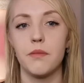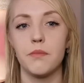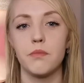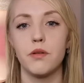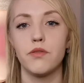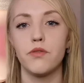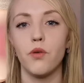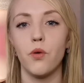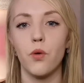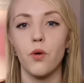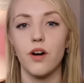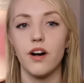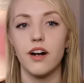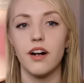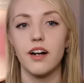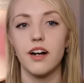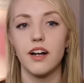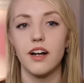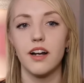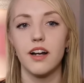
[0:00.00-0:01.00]

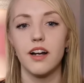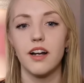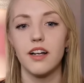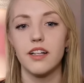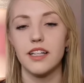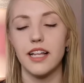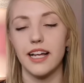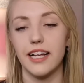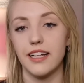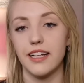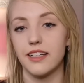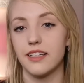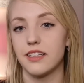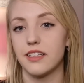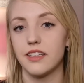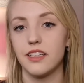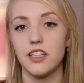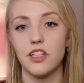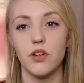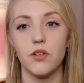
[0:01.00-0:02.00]
before, like
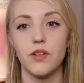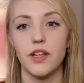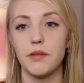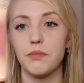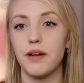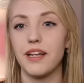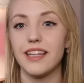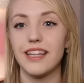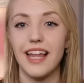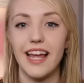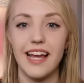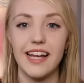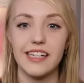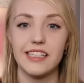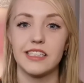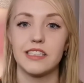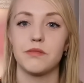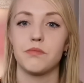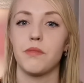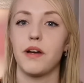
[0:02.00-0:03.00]
my
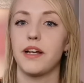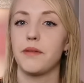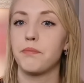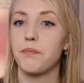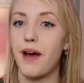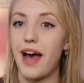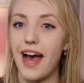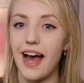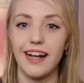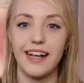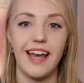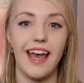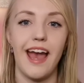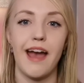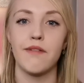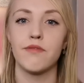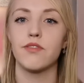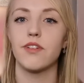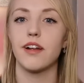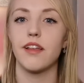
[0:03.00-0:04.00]
legs, my back,
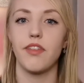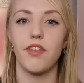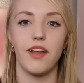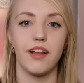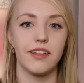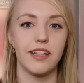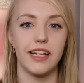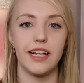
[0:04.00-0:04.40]
everything.